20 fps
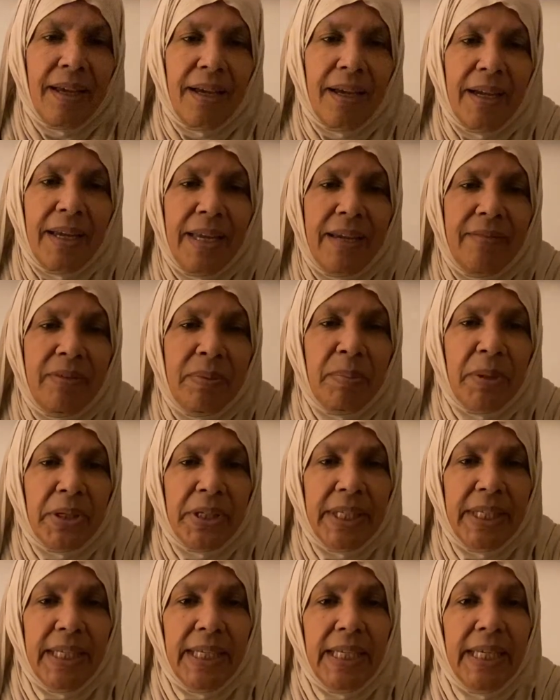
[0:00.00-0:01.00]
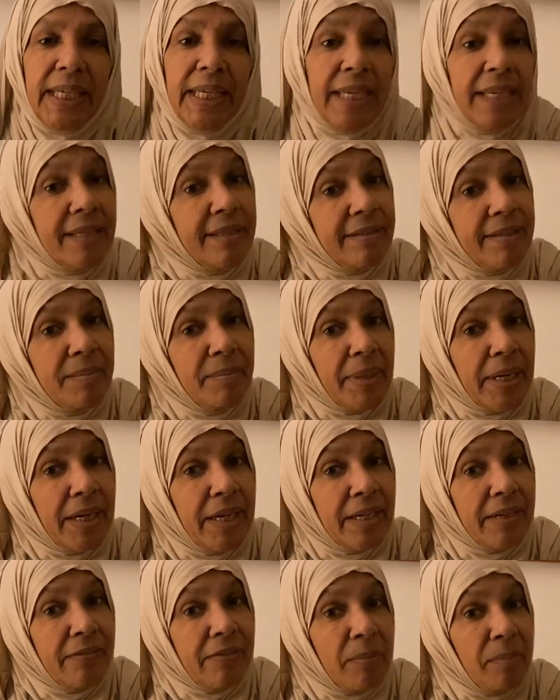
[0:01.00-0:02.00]
Hi everybody, it's
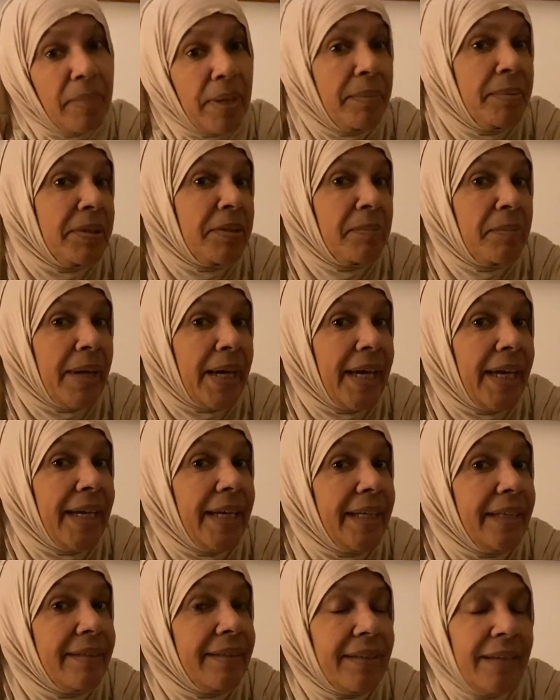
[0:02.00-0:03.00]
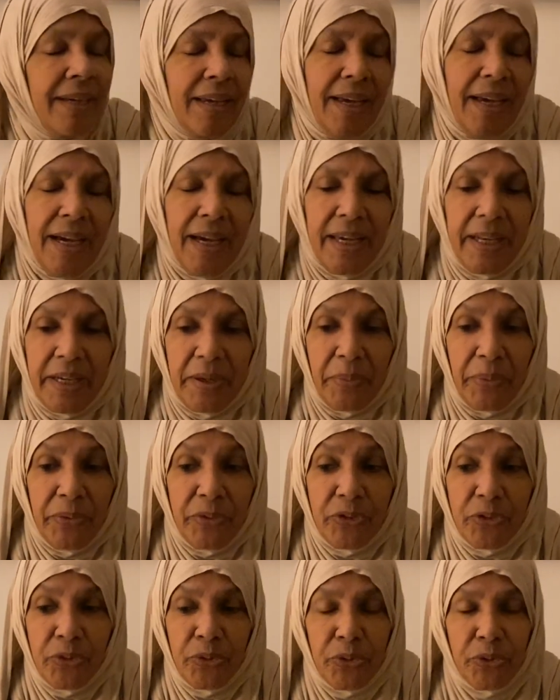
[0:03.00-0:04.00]
Iman from Baby to Bed, and I want
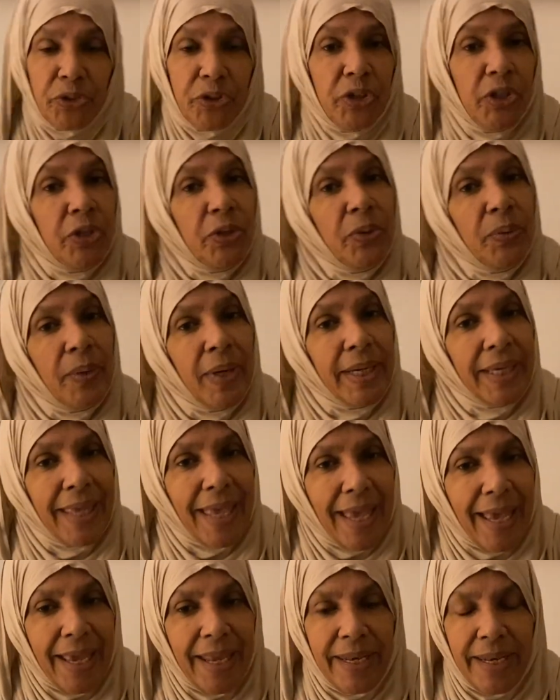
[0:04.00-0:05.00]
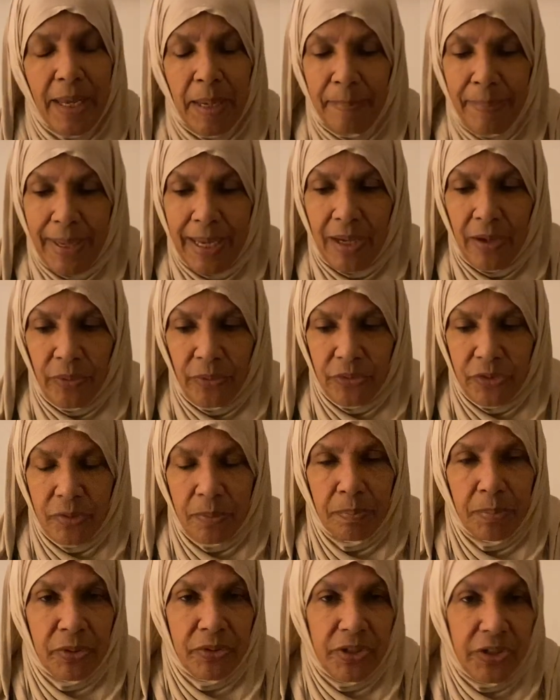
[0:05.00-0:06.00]
to talk to you again about
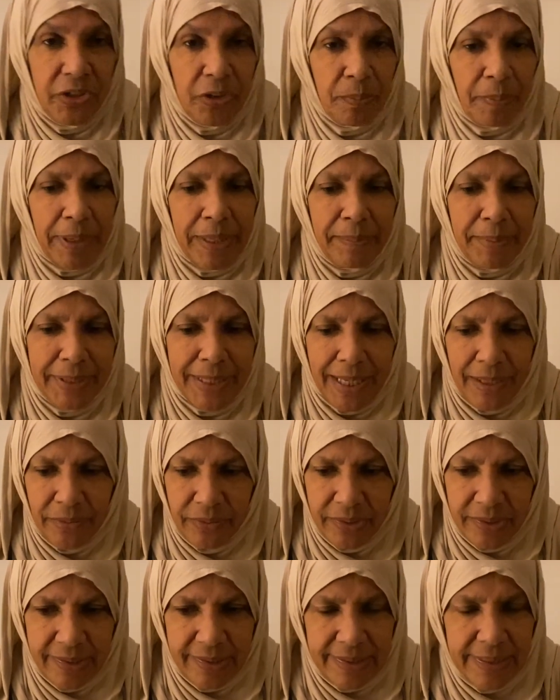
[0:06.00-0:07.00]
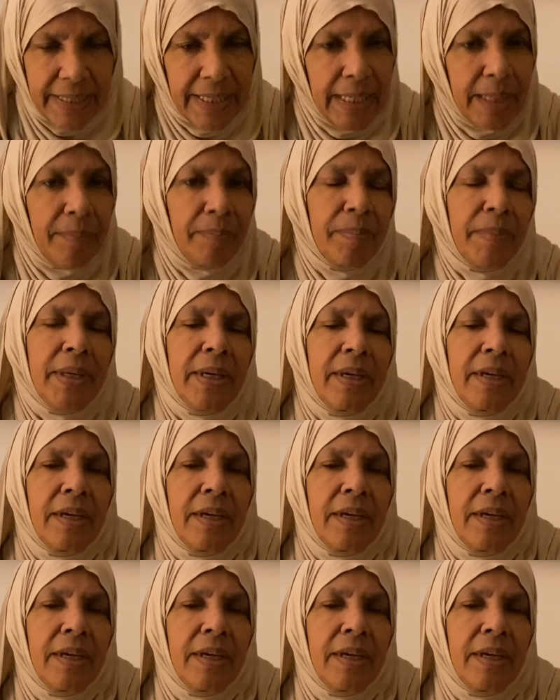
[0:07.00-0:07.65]
putting your baby down to sleep.